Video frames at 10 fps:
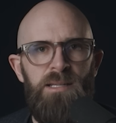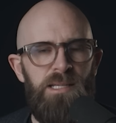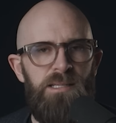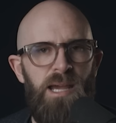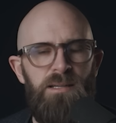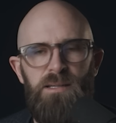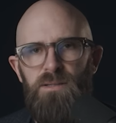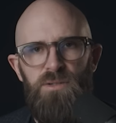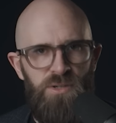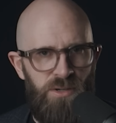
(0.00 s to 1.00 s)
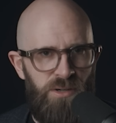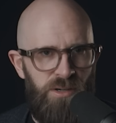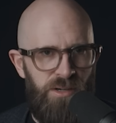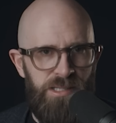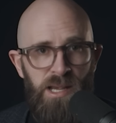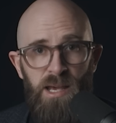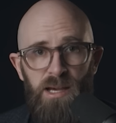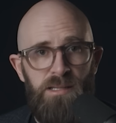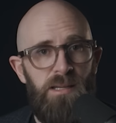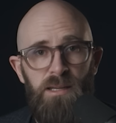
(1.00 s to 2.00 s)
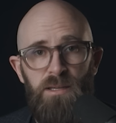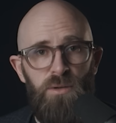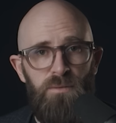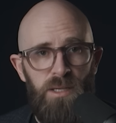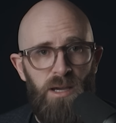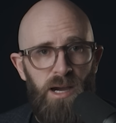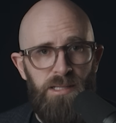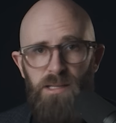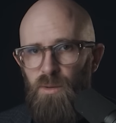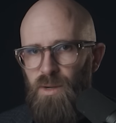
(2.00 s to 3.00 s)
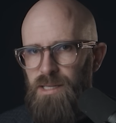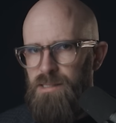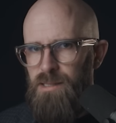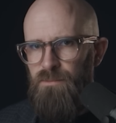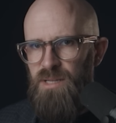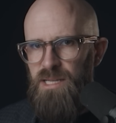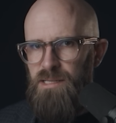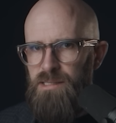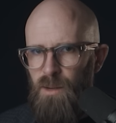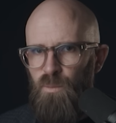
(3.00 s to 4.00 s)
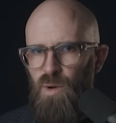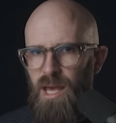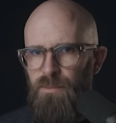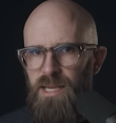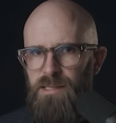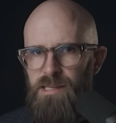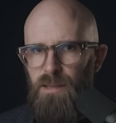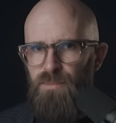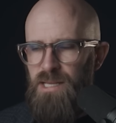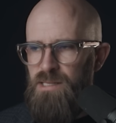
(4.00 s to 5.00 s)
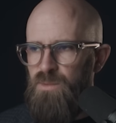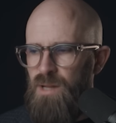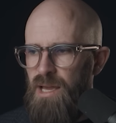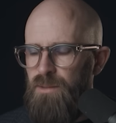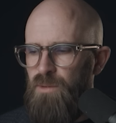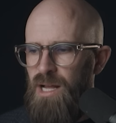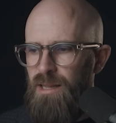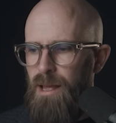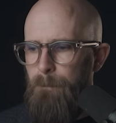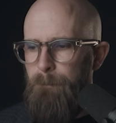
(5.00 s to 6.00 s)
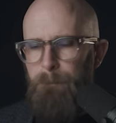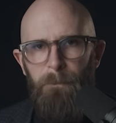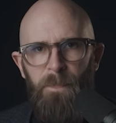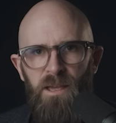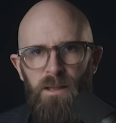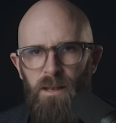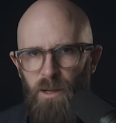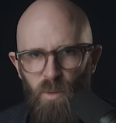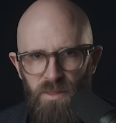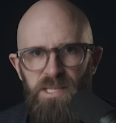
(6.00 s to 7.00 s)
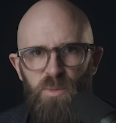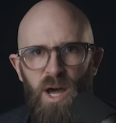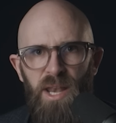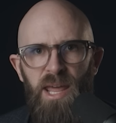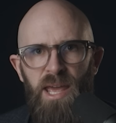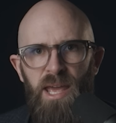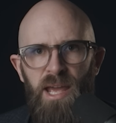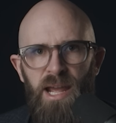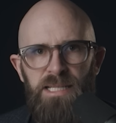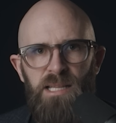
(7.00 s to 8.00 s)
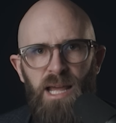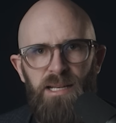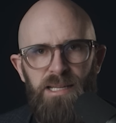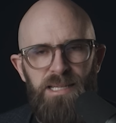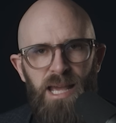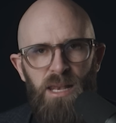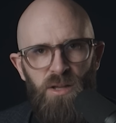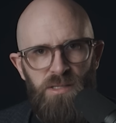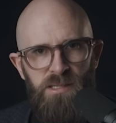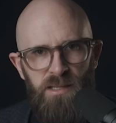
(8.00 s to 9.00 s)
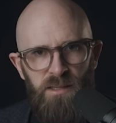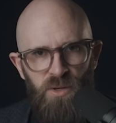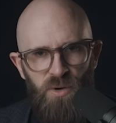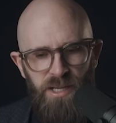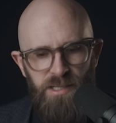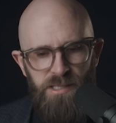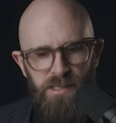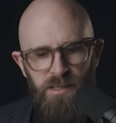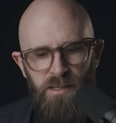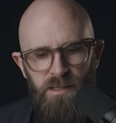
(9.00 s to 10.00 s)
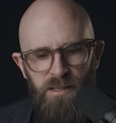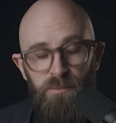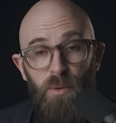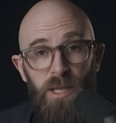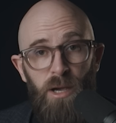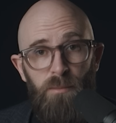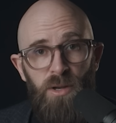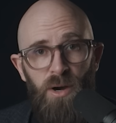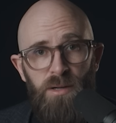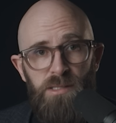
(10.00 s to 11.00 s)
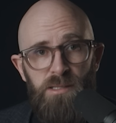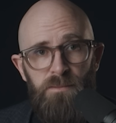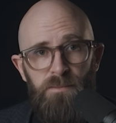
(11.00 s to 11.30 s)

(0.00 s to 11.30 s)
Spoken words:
dictator du jour as a silly, goofy guy, so that when somebody somewhere makes a piece like this one, it's likely to get lost in the noise. But we hope not.